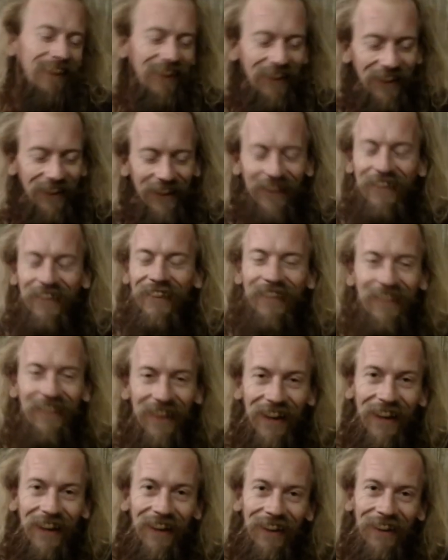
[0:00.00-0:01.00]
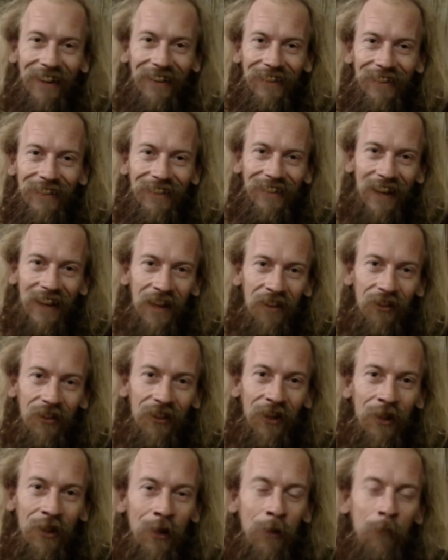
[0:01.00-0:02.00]
you sick of the stench
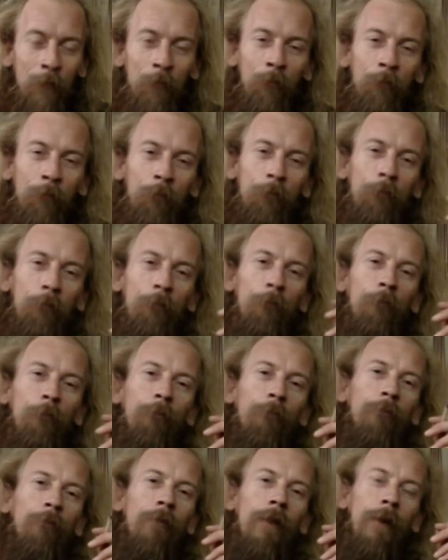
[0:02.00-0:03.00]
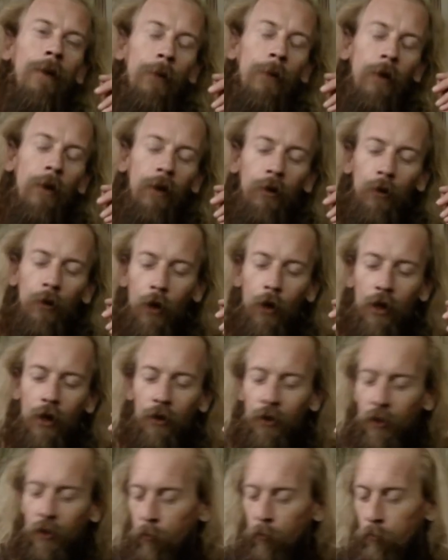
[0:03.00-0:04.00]
of them. I
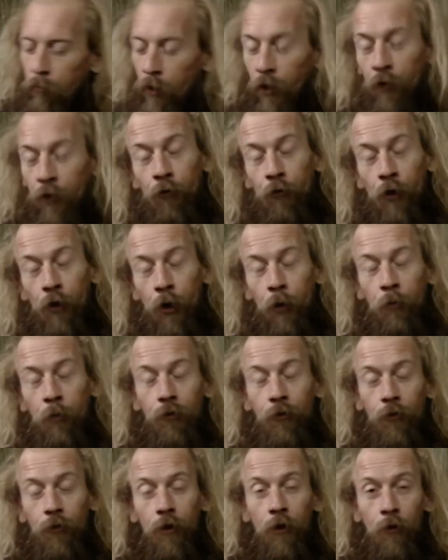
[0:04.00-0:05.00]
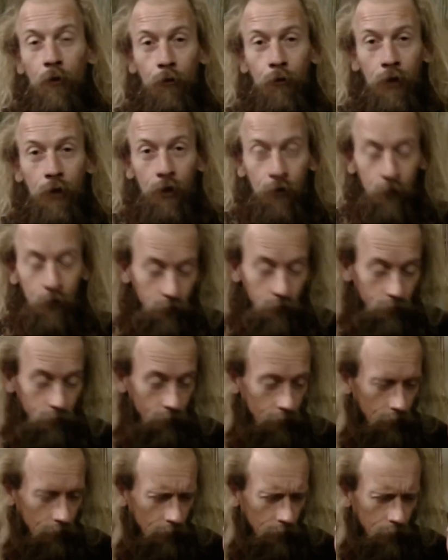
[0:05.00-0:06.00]
think he burned Rome for other reasons.
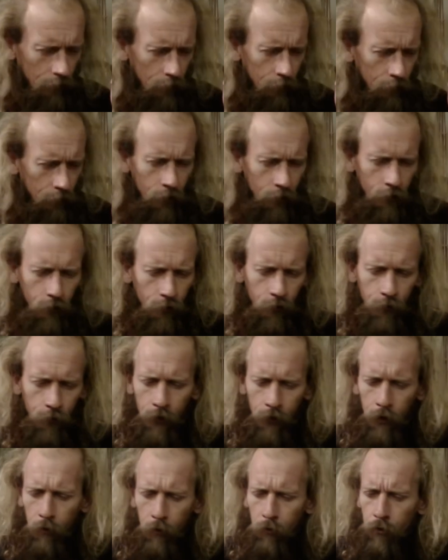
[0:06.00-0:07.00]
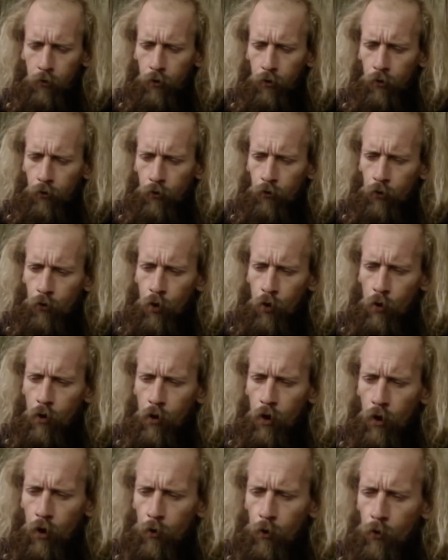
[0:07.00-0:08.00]
But there's a film called
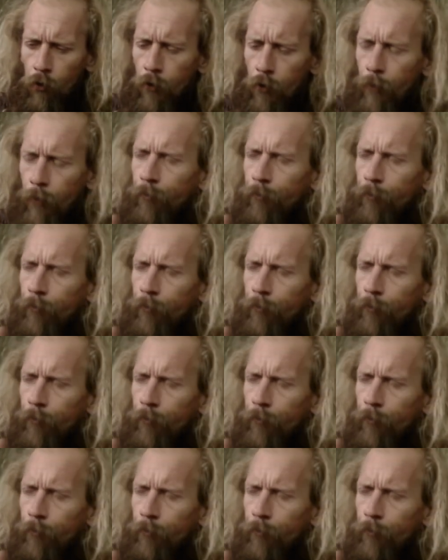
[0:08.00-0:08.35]
Quo.